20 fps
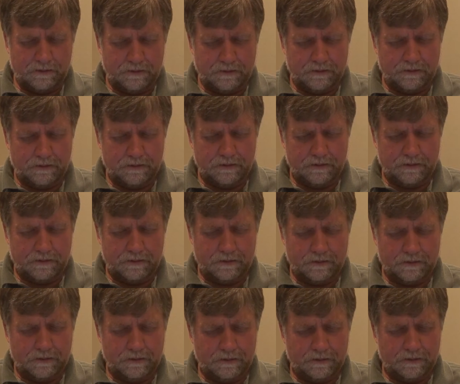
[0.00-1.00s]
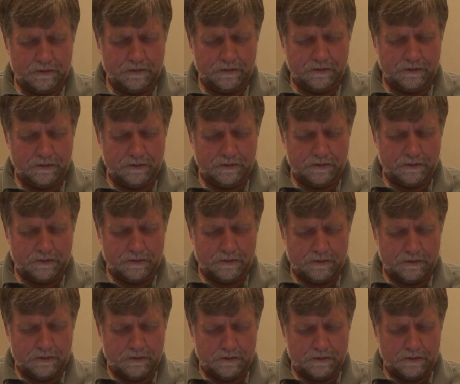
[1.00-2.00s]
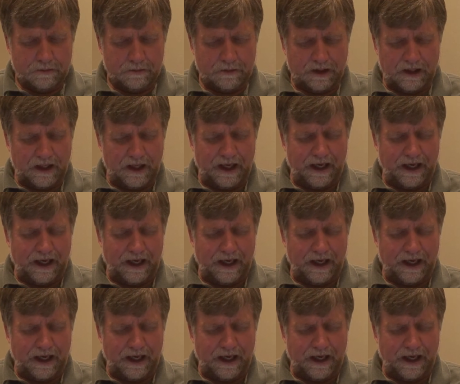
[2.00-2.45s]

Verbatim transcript: Fred and Bo follow her.